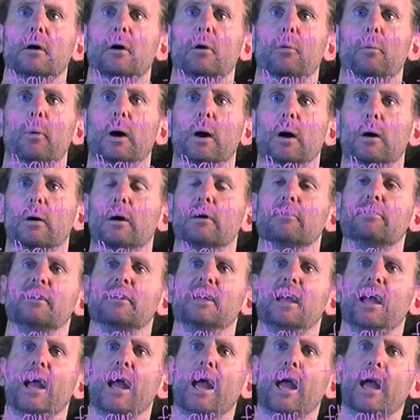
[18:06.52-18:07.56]
Well, if
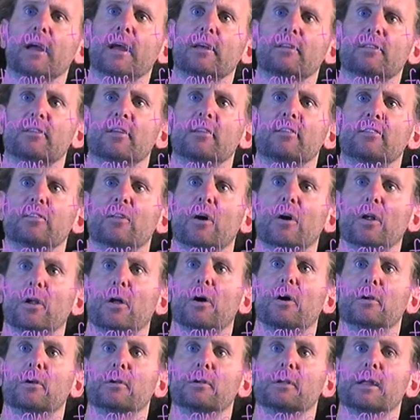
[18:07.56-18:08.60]
x is not
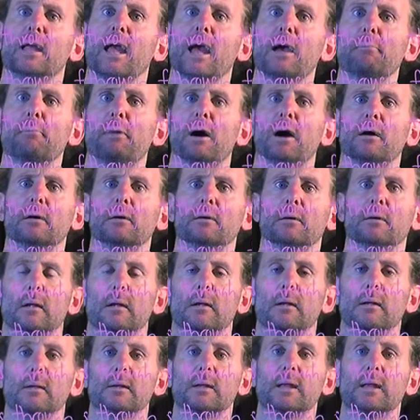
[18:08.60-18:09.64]
on gamma,
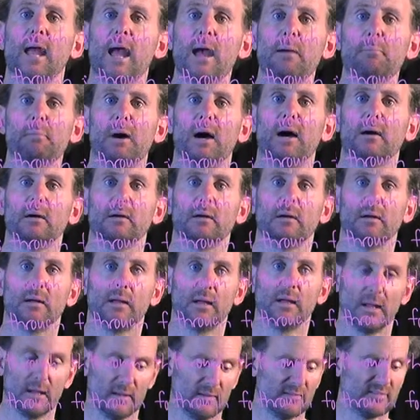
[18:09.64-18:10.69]
gamma
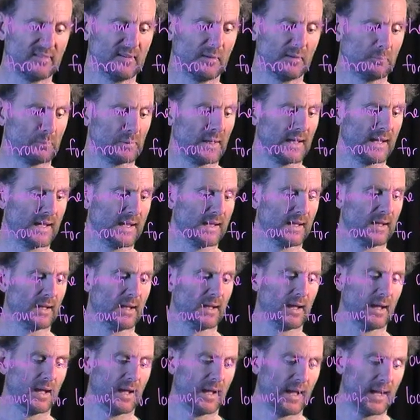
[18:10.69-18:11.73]
is simply
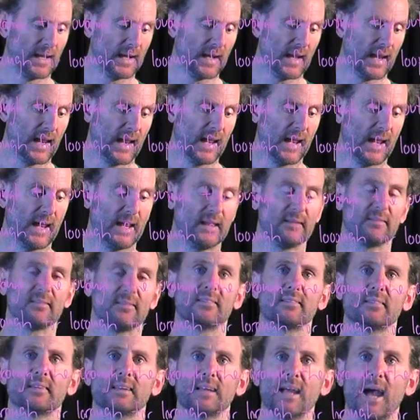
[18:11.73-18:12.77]
an
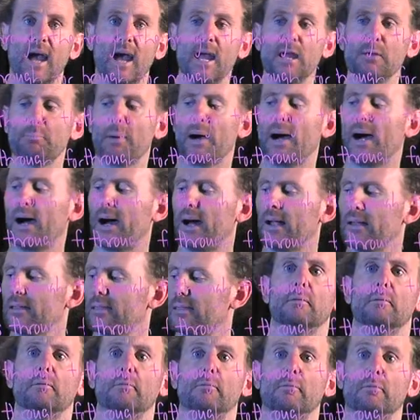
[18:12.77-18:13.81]
sk path,
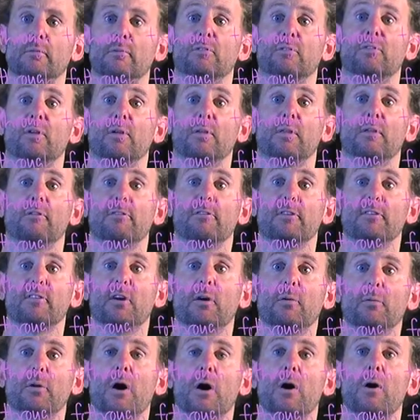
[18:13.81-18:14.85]
so the
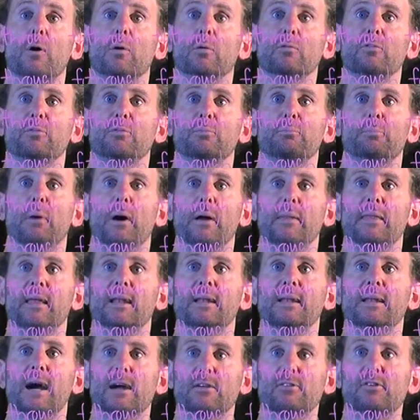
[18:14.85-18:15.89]
result holds by the
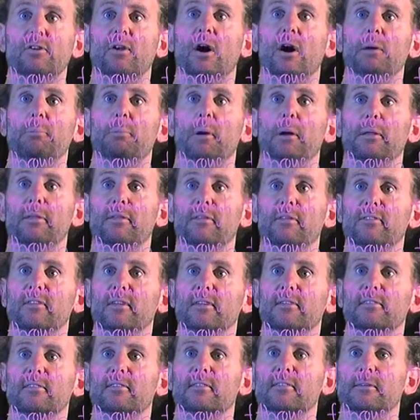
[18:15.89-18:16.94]
induction
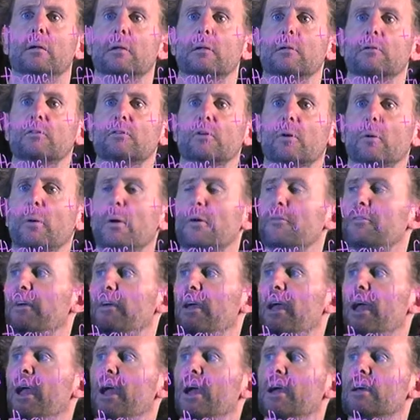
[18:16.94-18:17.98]
hypothesis. So if
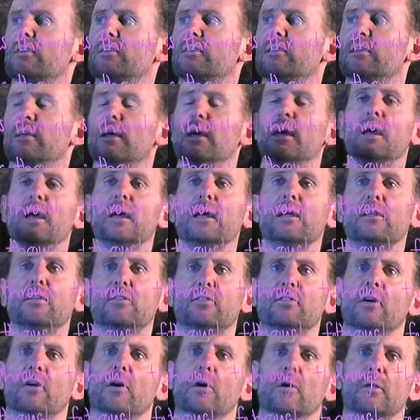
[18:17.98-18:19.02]
x is
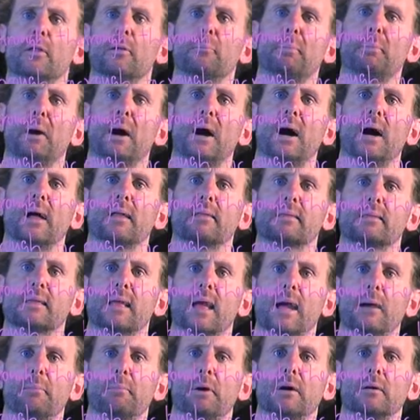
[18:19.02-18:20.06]
on the path
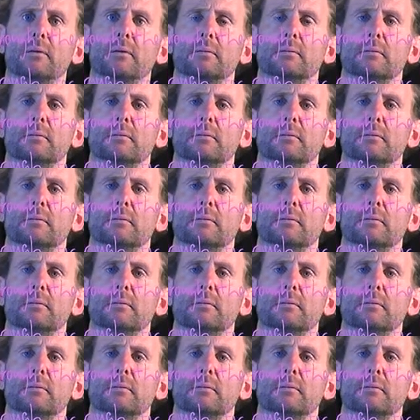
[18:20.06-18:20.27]
gamma,